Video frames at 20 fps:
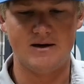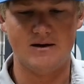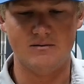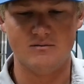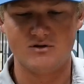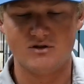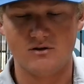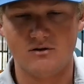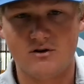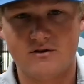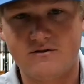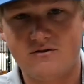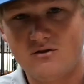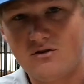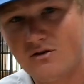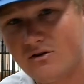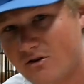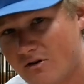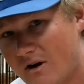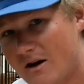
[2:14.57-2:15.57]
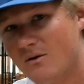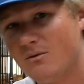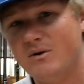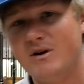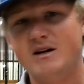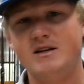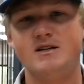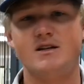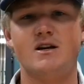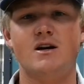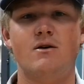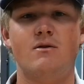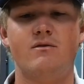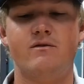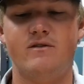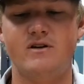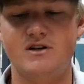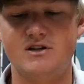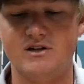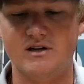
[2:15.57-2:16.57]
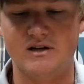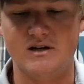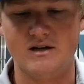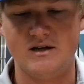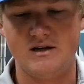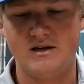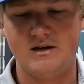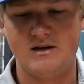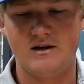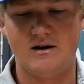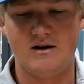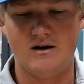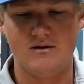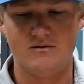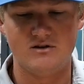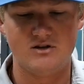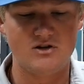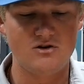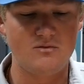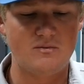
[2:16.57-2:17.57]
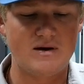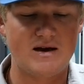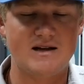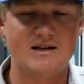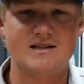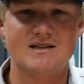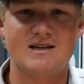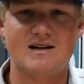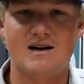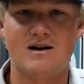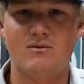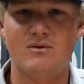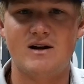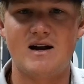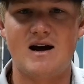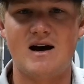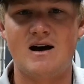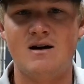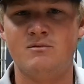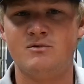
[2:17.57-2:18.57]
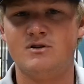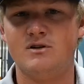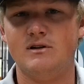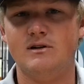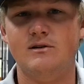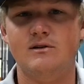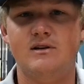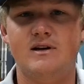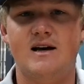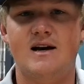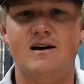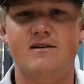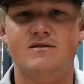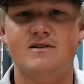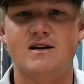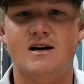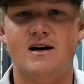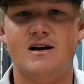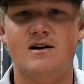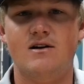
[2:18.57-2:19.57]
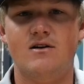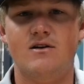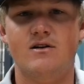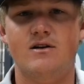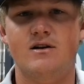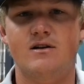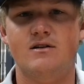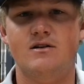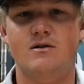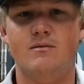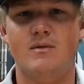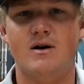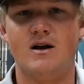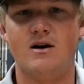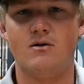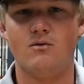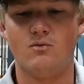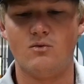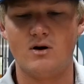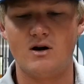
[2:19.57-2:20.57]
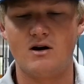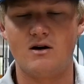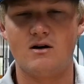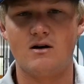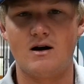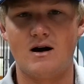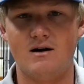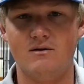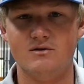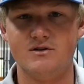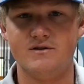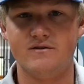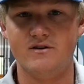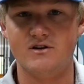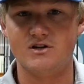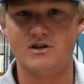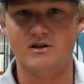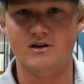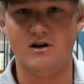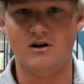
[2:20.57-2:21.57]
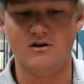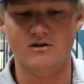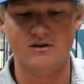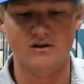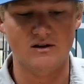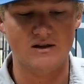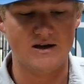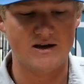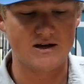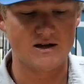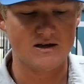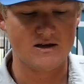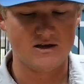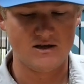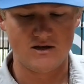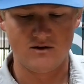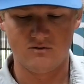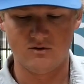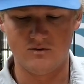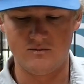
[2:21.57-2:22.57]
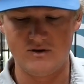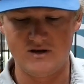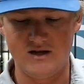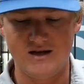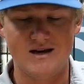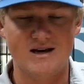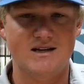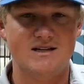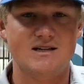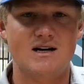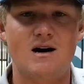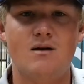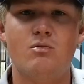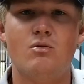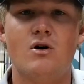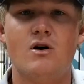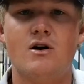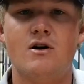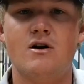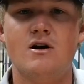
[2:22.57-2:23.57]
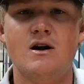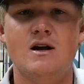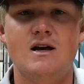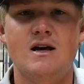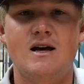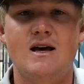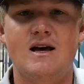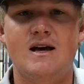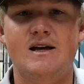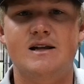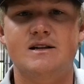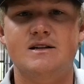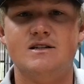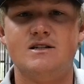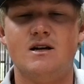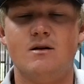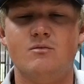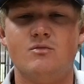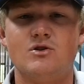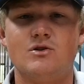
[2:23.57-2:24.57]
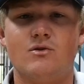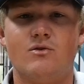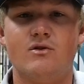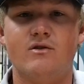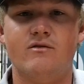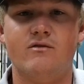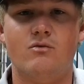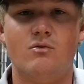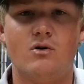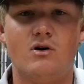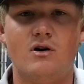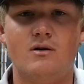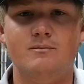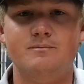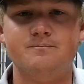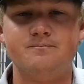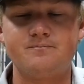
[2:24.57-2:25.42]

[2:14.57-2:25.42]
So look for a great week to go fishing. Two baits that I would absolutely have tied on no matter where I was fishing on the lake would be a topwater and some sort of worm.